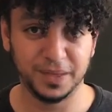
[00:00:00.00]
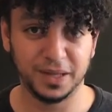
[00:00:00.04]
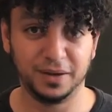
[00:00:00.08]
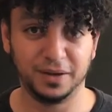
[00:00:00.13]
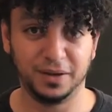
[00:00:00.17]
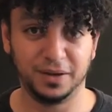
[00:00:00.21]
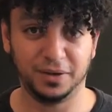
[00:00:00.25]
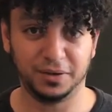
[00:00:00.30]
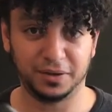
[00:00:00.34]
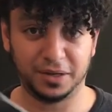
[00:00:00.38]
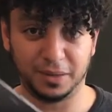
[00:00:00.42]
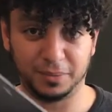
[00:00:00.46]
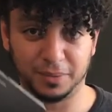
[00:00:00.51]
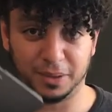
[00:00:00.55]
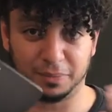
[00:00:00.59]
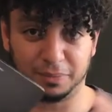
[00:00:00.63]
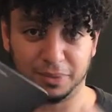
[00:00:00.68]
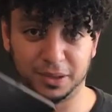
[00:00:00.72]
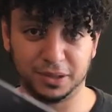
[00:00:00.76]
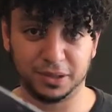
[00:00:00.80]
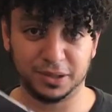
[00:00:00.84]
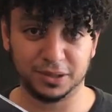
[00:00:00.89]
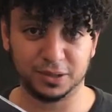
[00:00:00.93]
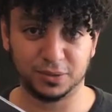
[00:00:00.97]
Okay, I'm going to
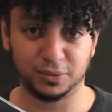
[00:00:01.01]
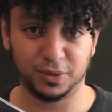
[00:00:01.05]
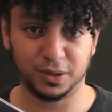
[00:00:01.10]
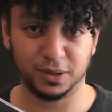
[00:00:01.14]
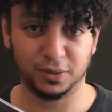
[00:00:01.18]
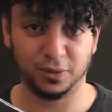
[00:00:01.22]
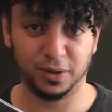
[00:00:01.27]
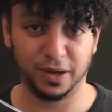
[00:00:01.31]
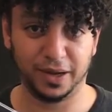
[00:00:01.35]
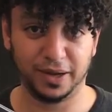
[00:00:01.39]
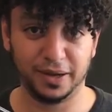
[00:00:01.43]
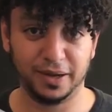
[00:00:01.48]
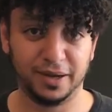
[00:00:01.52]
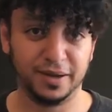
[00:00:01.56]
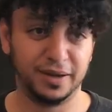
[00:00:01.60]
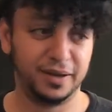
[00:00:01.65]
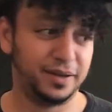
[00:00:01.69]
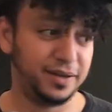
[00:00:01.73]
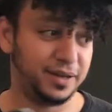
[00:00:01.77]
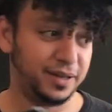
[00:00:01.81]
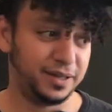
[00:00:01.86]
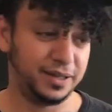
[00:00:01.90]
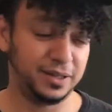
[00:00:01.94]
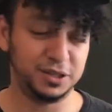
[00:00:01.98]
put this one away
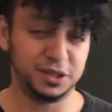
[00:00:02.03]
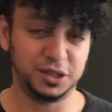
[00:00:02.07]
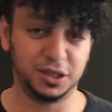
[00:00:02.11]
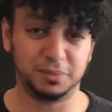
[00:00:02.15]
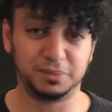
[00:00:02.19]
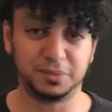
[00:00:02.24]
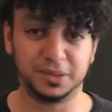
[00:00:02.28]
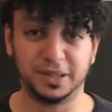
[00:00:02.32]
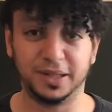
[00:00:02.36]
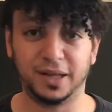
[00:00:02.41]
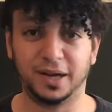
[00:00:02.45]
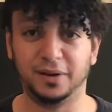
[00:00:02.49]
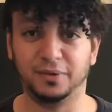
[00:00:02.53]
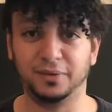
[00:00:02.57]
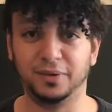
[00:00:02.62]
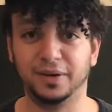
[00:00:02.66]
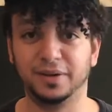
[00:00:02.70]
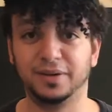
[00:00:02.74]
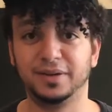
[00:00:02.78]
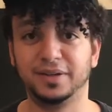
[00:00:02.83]
and then jump to that one.